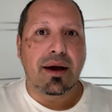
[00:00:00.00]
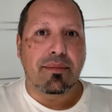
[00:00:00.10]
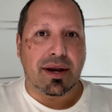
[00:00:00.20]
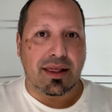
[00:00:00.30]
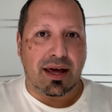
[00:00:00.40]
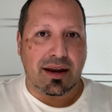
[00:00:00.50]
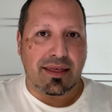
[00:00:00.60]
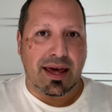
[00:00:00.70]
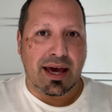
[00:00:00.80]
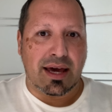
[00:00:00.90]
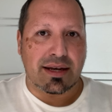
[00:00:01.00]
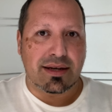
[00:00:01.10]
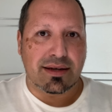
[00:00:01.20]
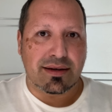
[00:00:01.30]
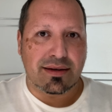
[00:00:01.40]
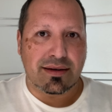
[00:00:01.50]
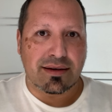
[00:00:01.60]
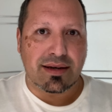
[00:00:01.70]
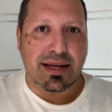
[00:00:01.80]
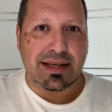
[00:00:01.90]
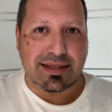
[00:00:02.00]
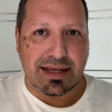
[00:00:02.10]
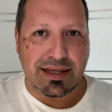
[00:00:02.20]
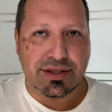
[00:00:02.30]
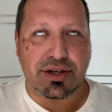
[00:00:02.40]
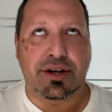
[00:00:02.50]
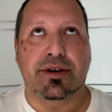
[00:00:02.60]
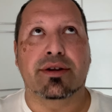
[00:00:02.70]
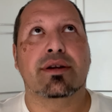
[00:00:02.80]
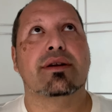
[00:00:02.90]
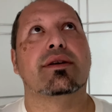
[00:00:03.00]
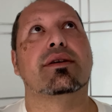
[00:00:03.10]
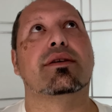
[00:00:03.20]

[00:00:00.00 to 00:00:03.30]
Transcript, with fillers: But a lot of that is easier